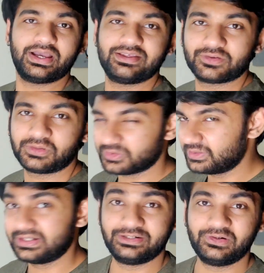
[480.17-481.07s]
guys also
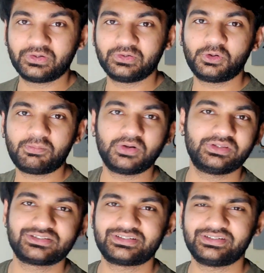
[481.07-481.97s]
did not know
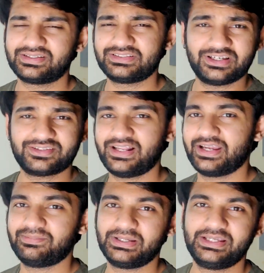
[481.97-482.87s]
about this trick just
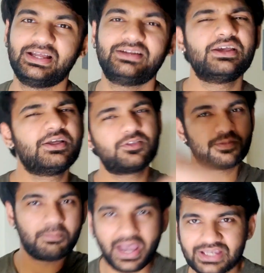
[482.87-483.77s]
like me, then
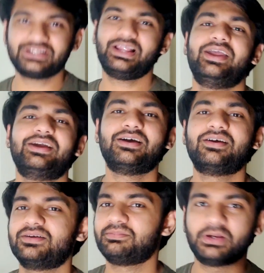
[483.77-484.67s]
smash like,
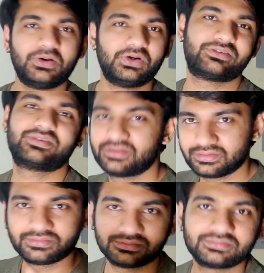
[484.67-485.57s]
because
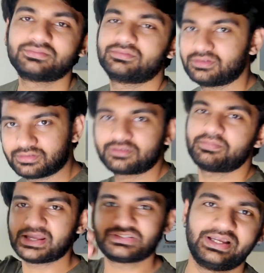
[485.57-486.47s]

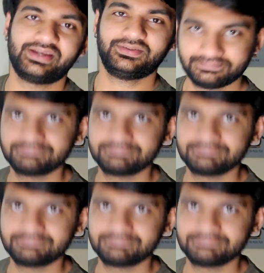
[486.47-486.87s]
smash like.